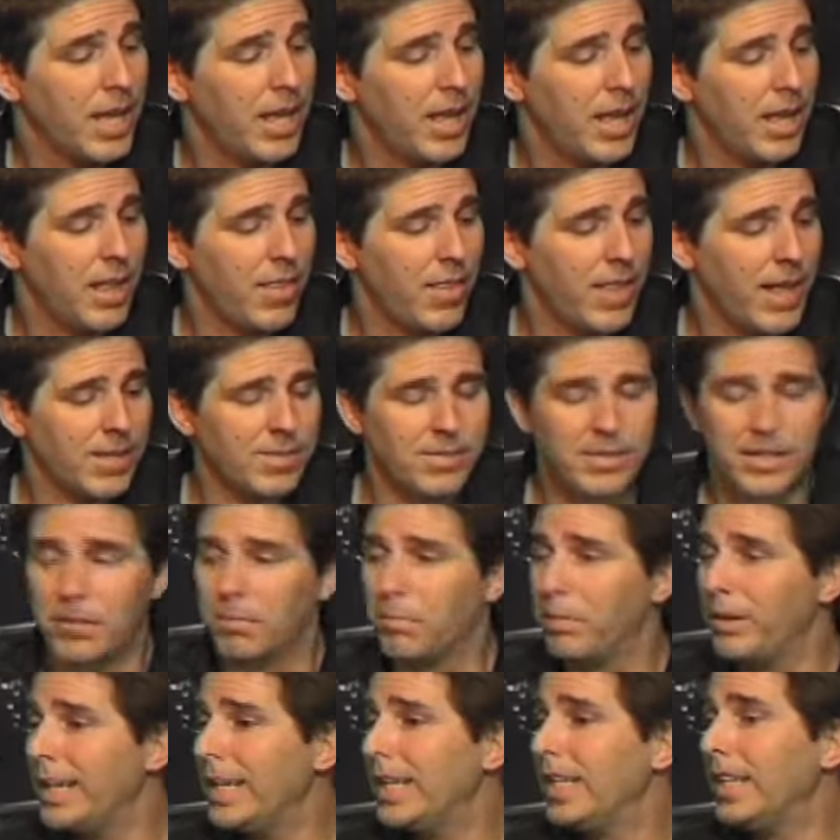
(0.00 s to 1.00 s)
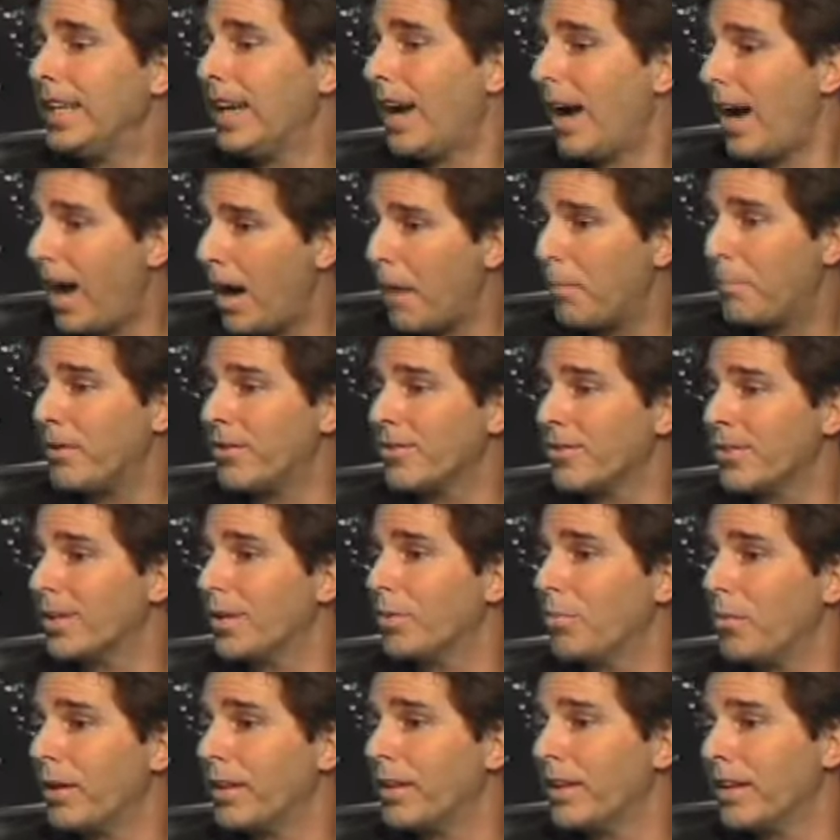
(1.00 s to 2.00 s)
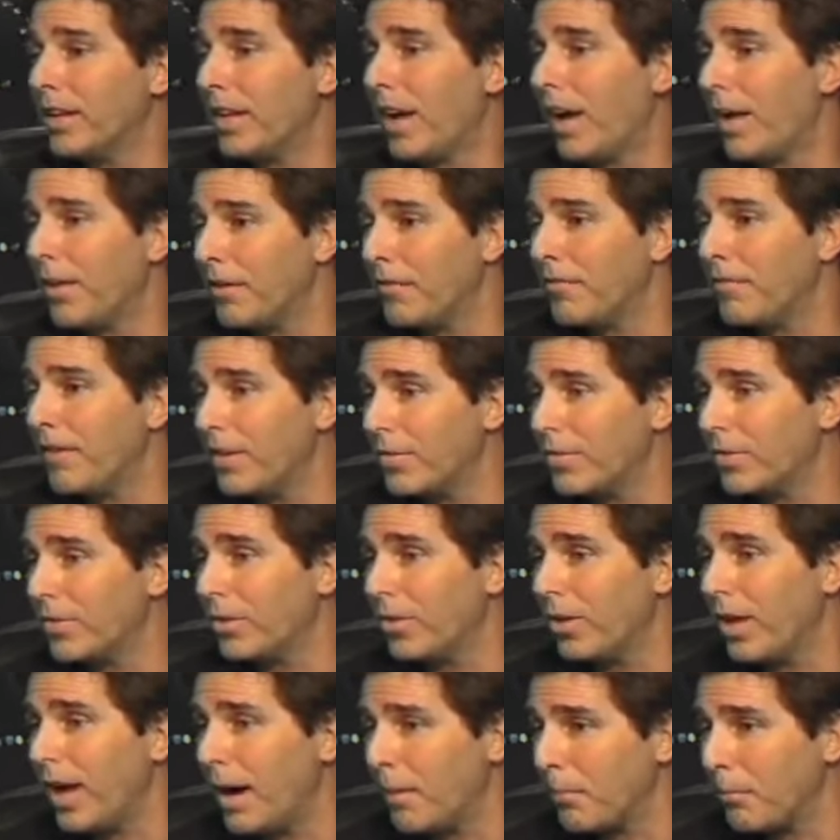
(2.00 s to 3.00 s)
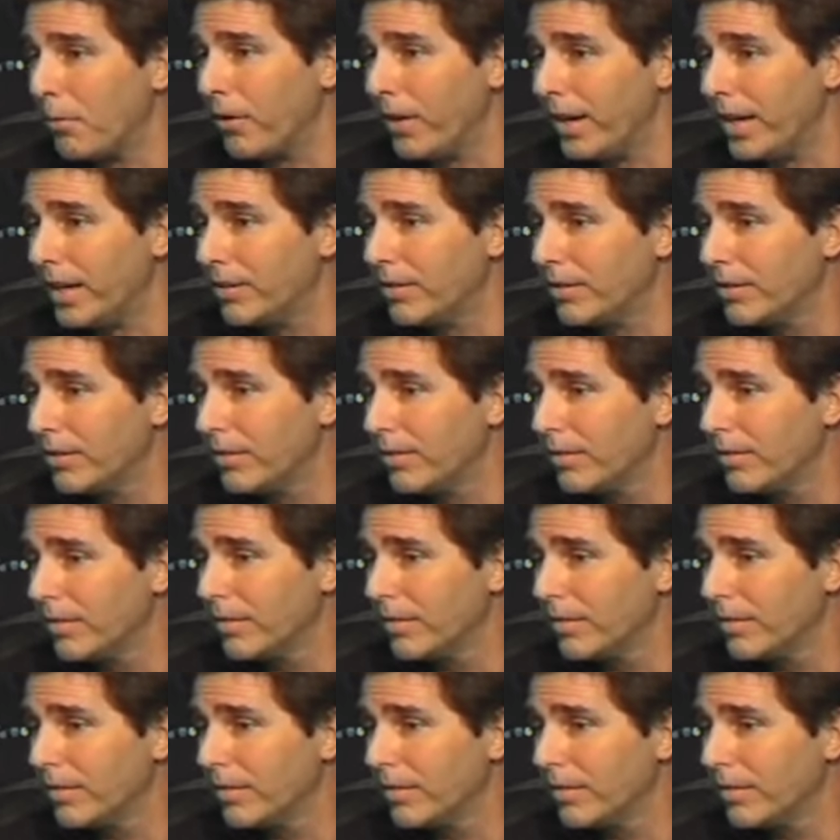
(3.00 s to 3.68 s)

And that's completely opposite of what the, how the physical operates.